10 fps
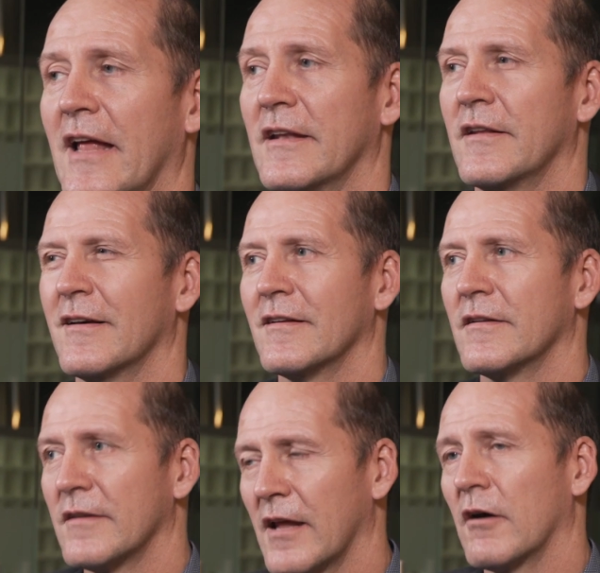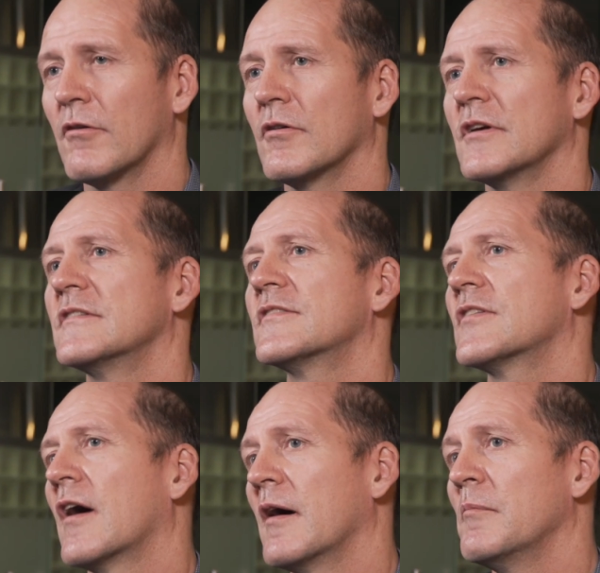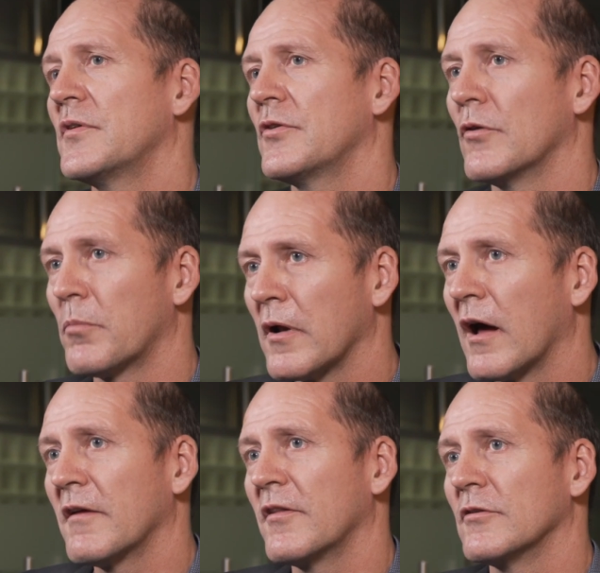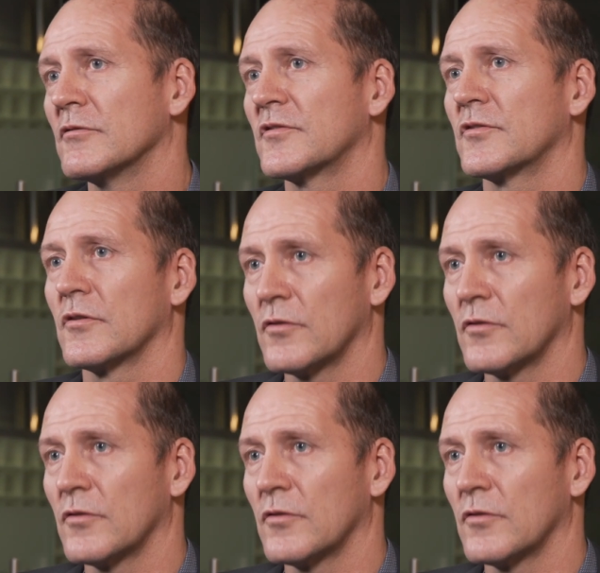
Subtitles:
and now it's time to apply those